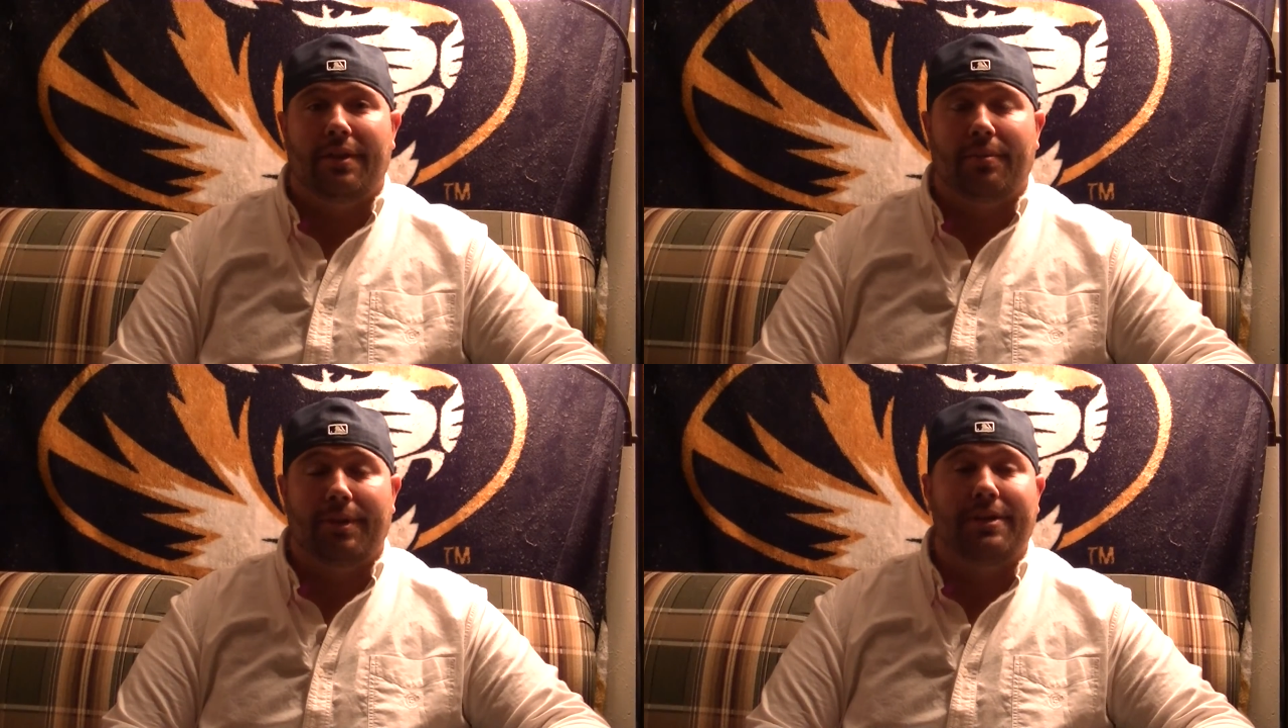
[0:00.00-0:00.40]

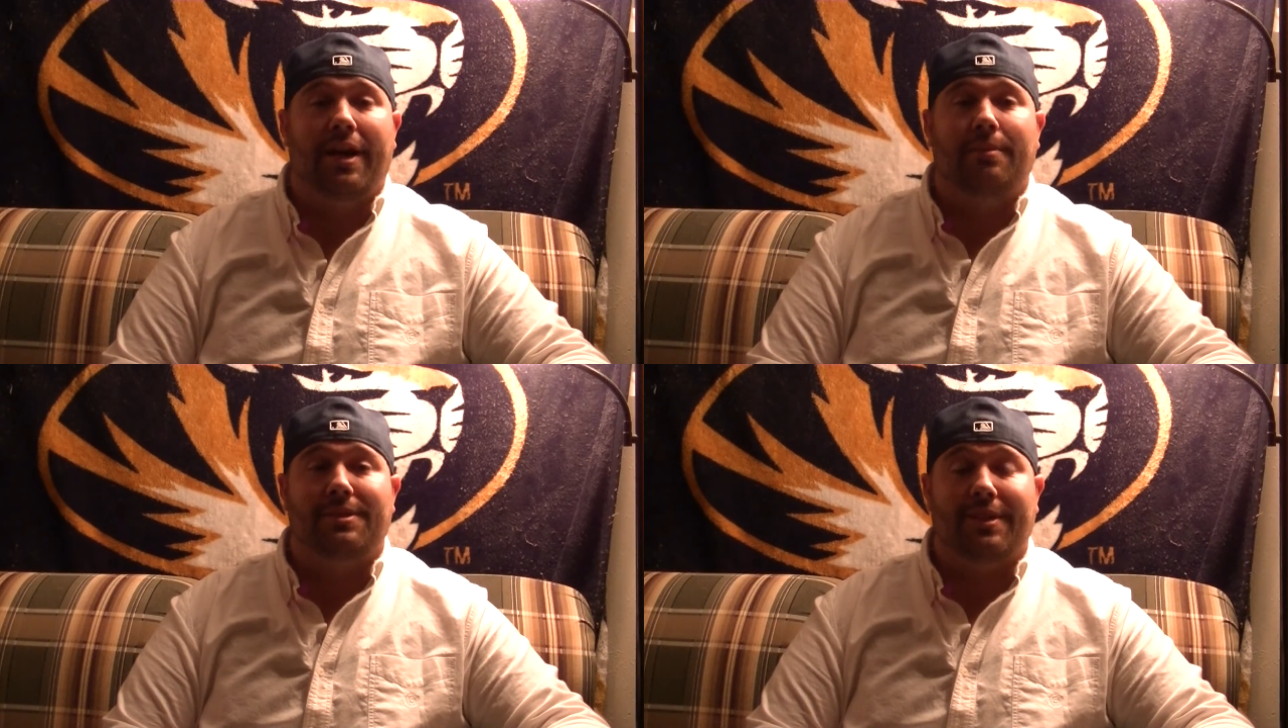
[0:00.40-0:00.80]
3
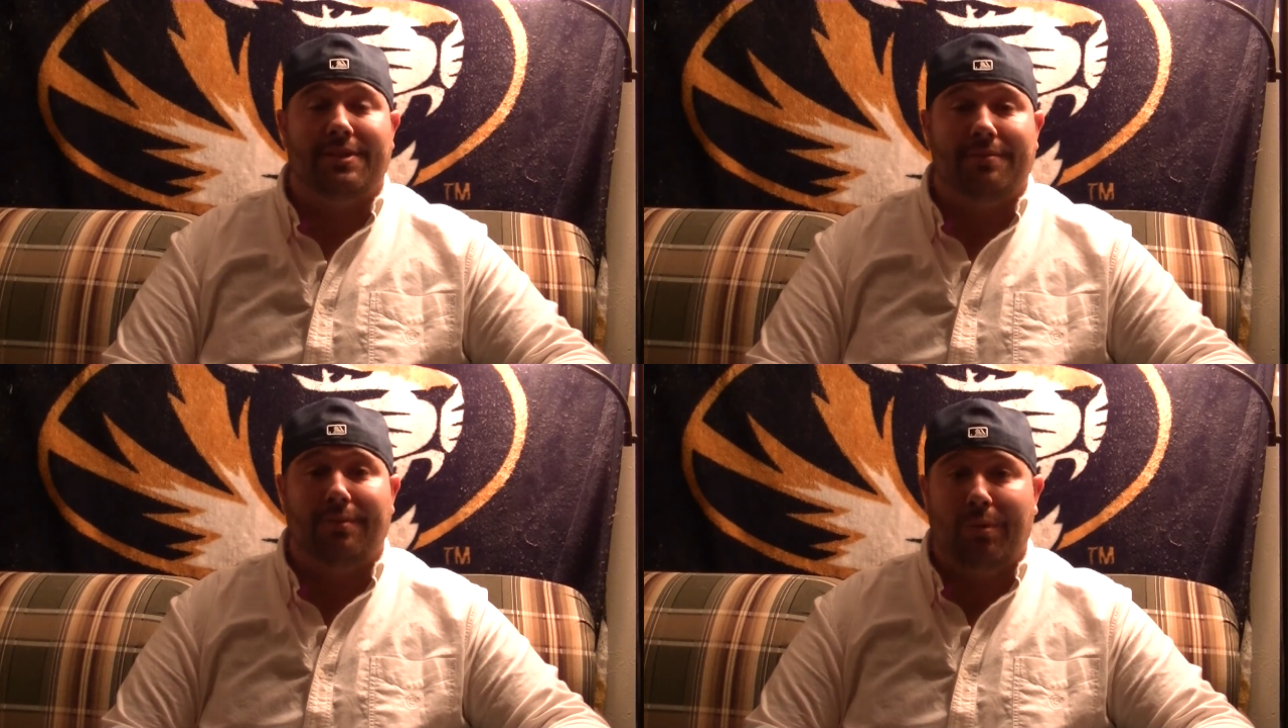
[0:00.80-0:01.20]
times in less
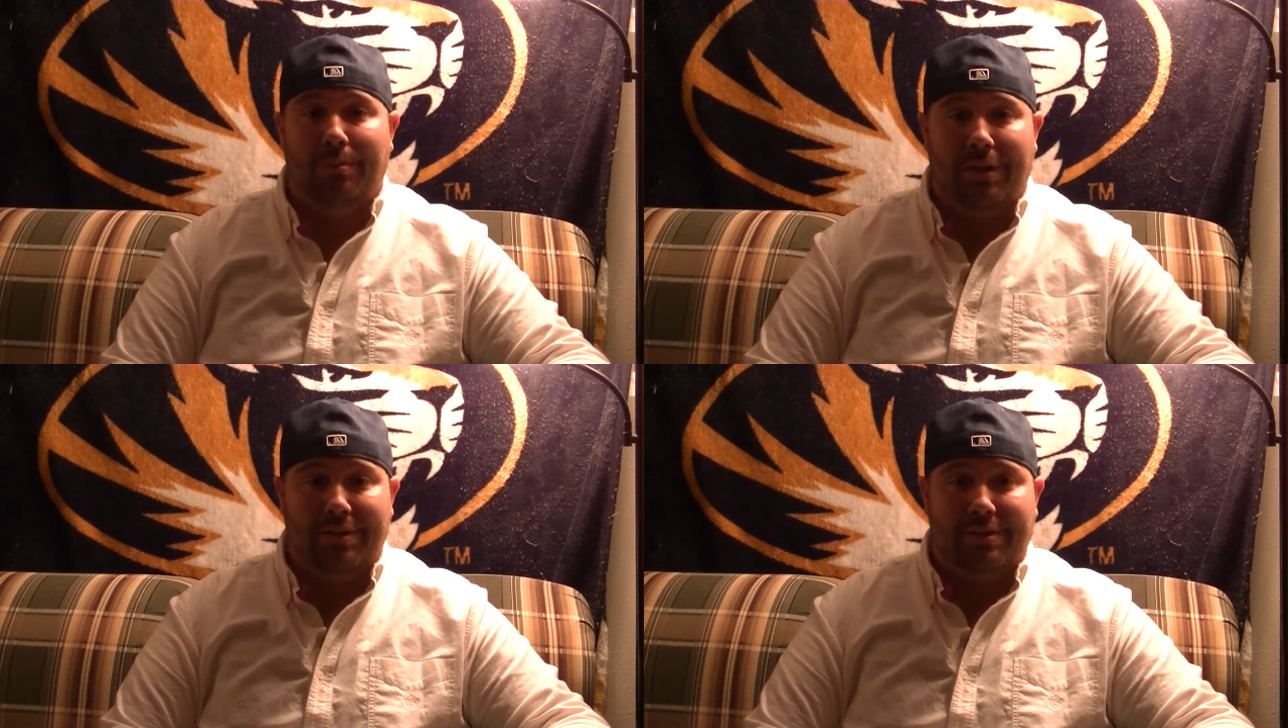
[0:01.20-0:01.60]
than 4
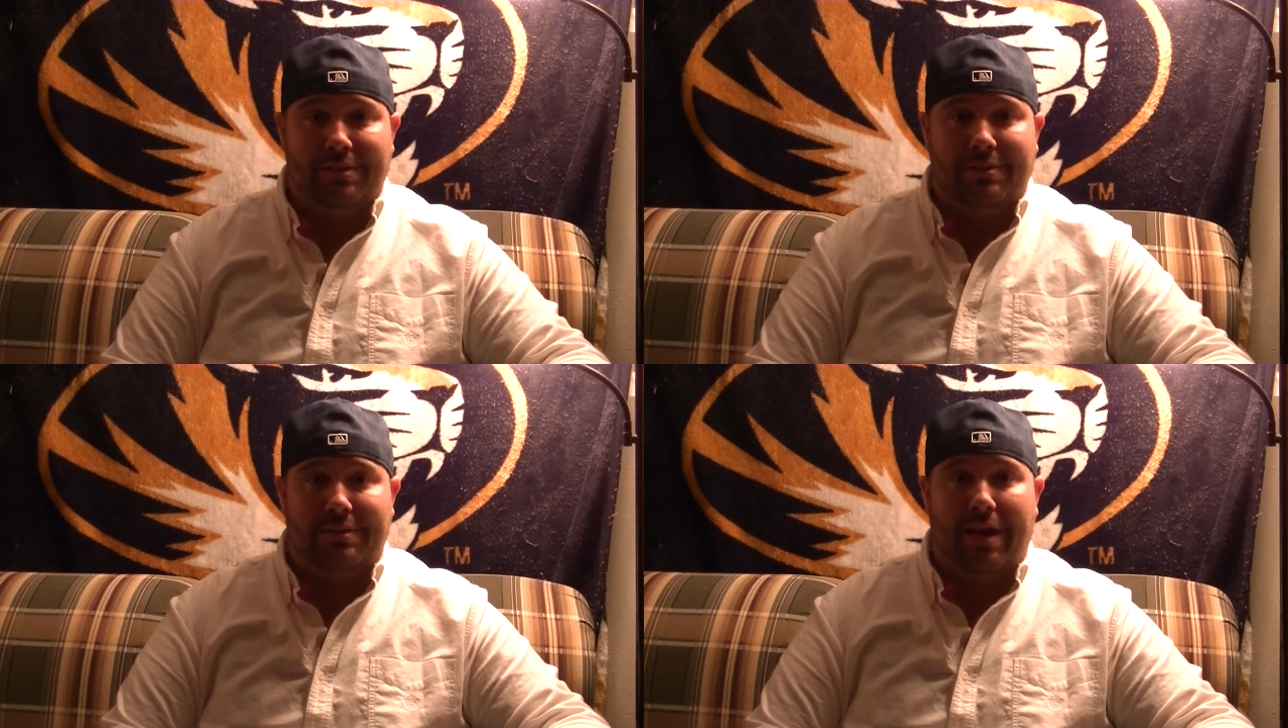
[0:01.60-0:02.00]
months,